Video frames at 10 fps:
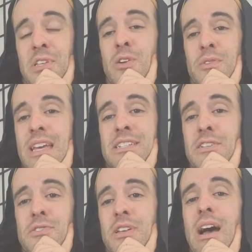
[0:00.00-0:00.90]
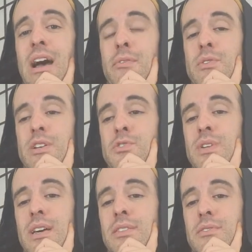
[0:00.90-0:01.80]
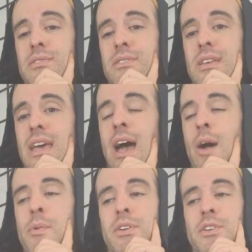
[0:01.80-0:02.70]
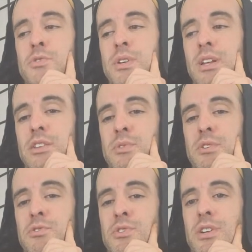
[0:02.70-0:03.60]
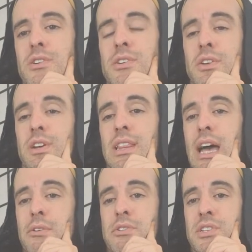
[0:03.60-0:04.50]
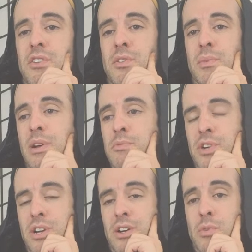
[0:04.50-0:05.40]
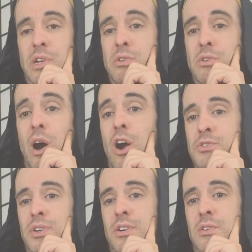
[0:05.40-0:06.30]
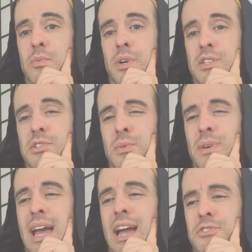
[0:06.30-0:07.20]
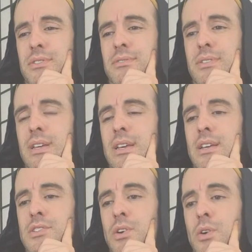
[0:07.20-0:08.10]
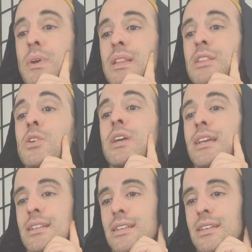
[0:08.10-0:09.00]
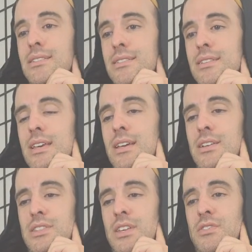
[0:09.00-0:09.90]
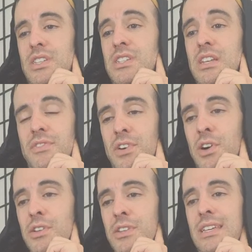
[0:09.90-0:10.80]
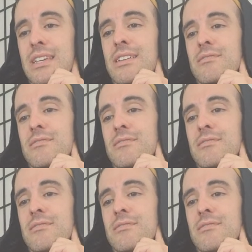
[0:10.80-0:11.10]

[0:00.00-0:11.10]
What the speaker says: testing yourself. How are you going to treat others? How are you going to treat others when you're triggered? Are you going to allow yourself to become triggered? When you are triggered, what is your reaction? So really looking at this, because there's this difficulty